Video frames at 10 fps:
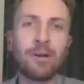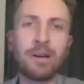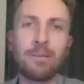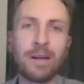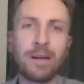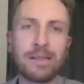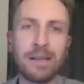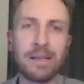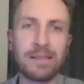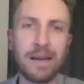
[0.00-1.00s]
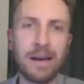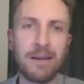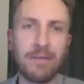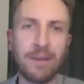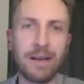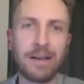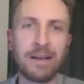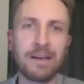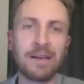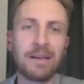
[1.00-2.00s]
but it's the kind of
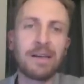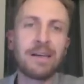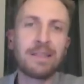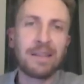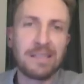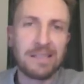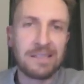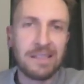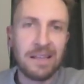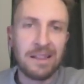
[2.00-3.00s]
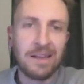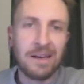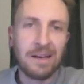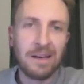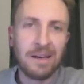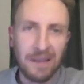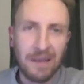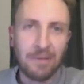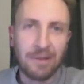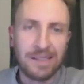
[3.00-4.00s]
he thinks it's that a
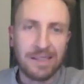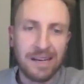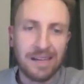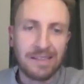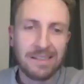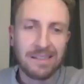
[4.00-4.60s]
label that sticks.